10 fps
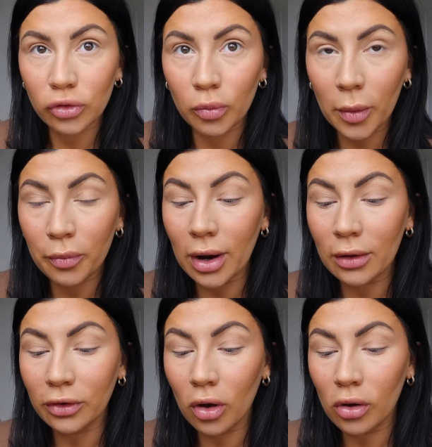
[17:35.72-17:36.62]
Draw my
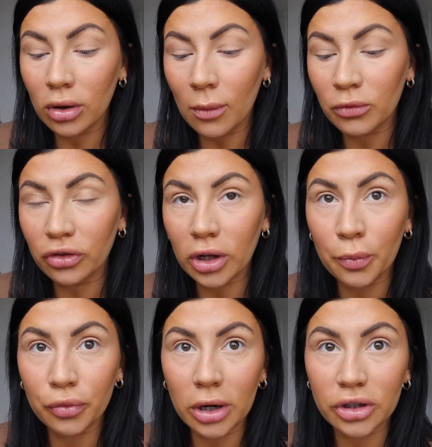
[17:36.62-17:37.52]
brows on. I'm just going
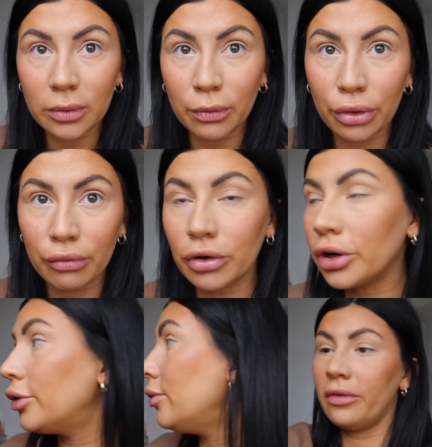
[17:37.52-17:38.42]
to brush them
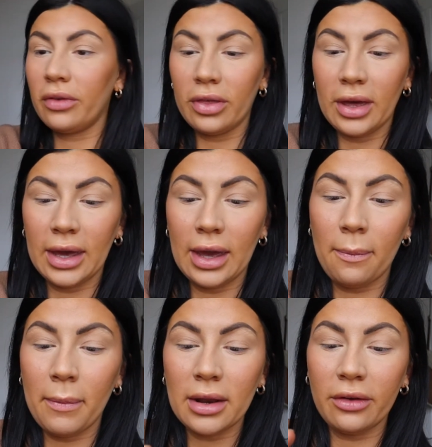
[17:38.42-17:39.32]
through with
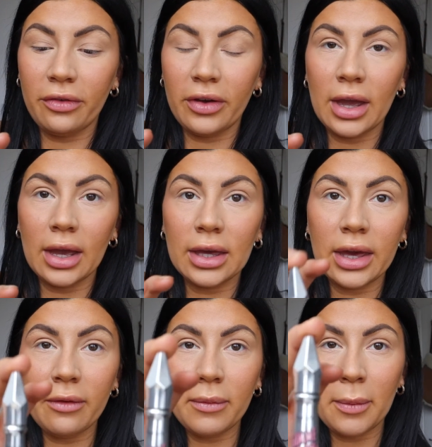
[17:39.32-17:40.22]
the Benefit
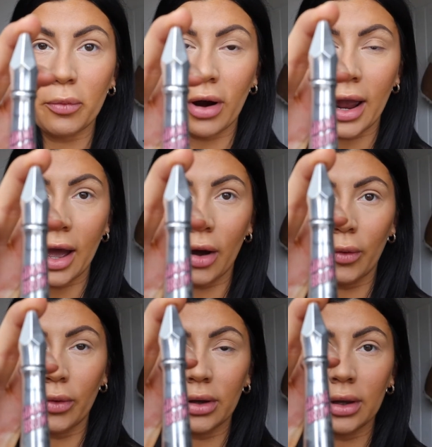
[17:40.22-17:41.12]
Give Me
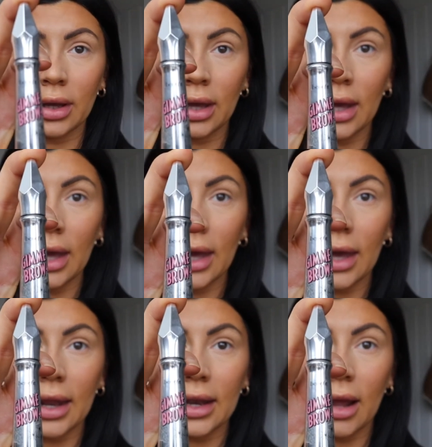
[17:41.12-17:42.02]
Brow
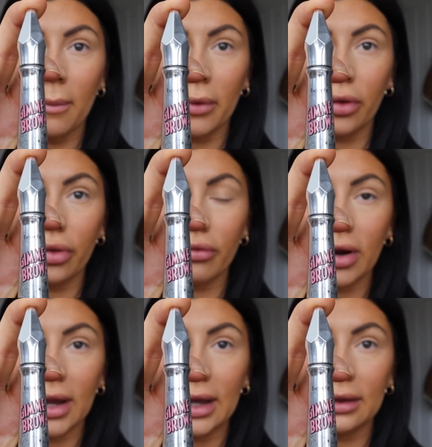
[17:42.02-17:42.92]
in number
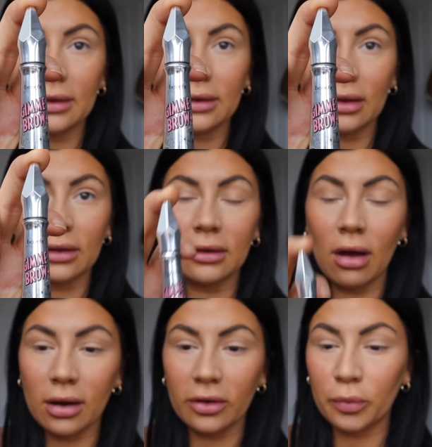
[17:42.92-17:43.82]
3. This is like the
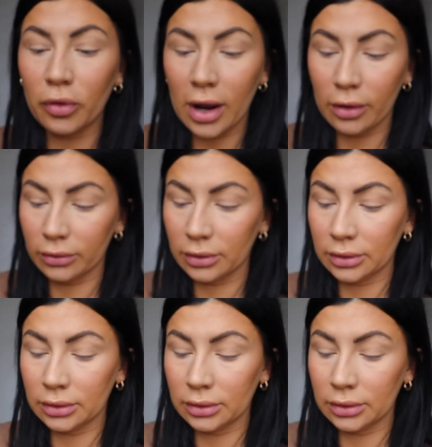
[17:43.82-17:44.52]
darkest brown.